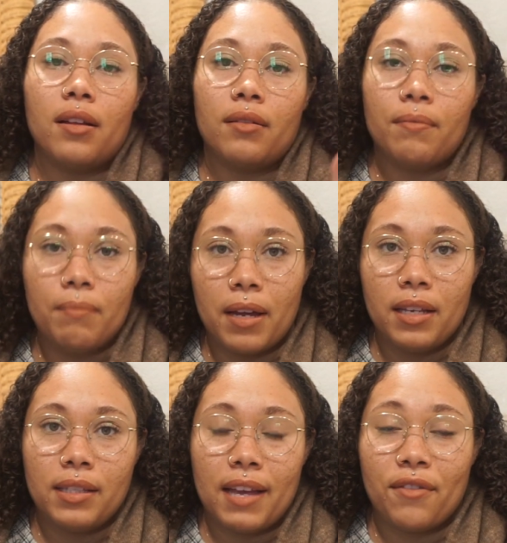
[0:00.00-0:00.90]
money
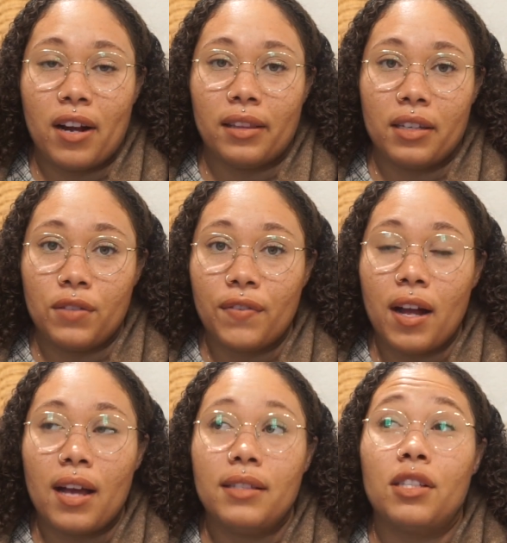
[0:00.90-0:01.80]
saver, at least for
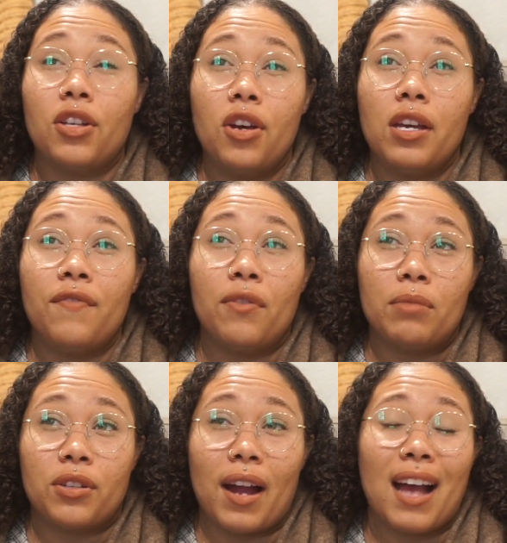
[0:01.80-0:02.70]
us, is cooking from
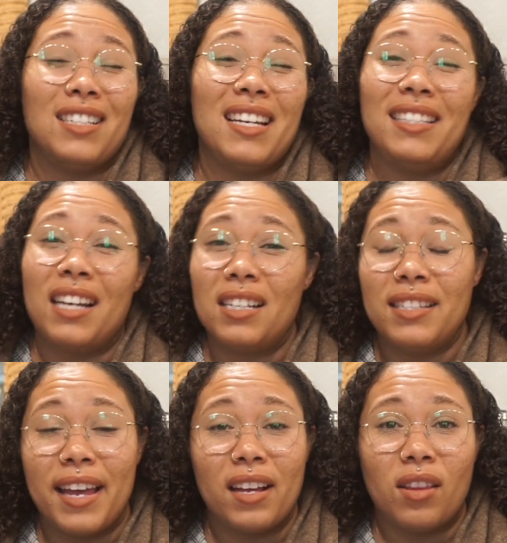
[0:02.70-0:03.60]
scratch. It does
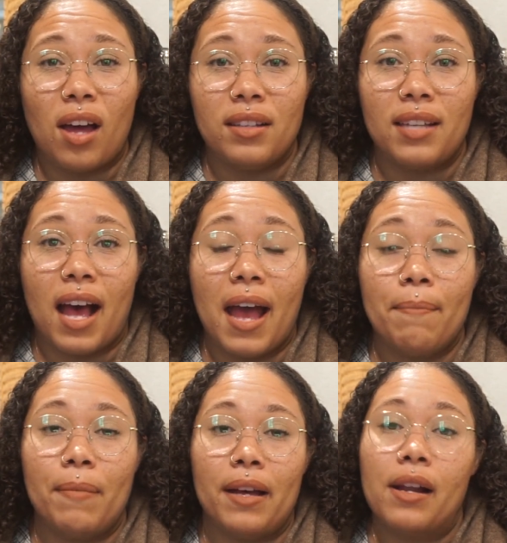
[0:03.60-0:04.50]
take a lot of
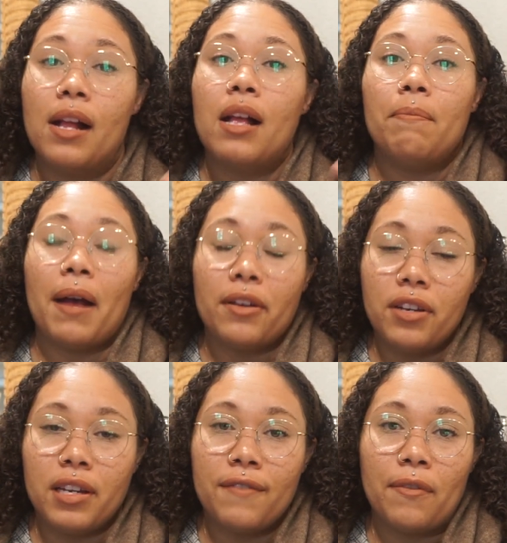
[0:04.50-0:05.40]
time, but by
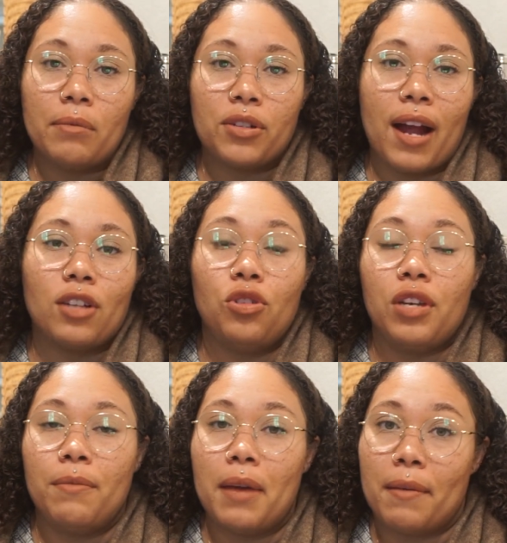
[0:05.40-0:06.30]
cooking from scratch, you
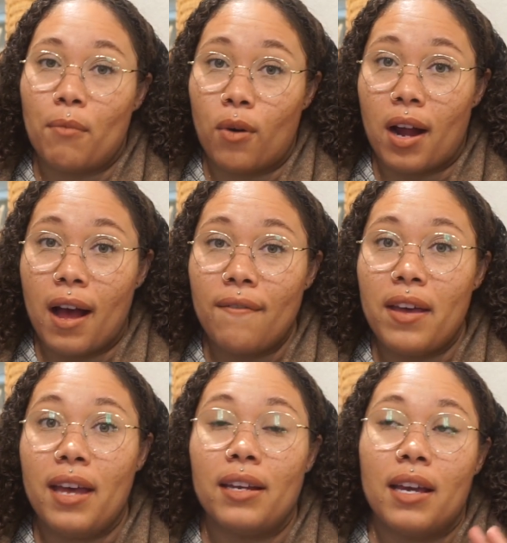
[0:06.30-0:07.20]
can make more of
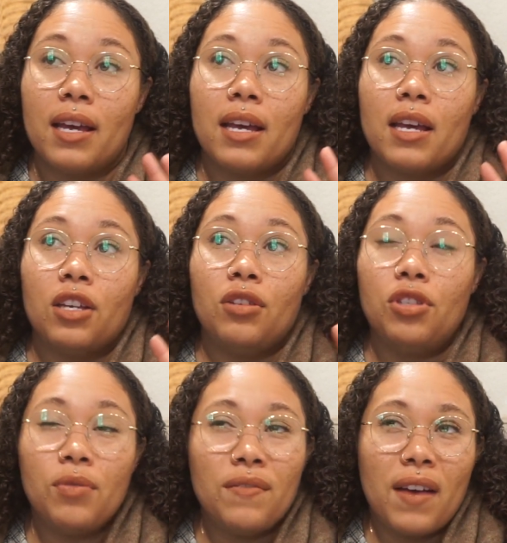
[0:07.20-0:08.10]
it. You
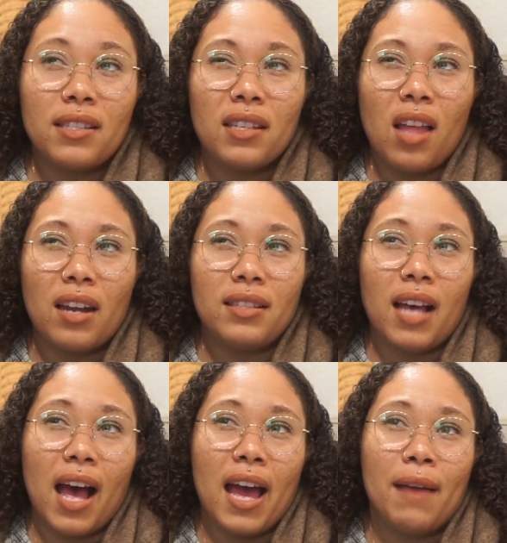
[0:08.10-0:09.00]
do invest a lot of
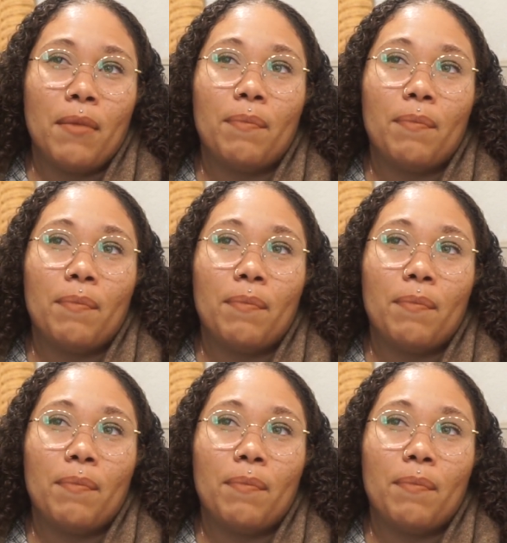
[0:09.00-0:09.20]
time,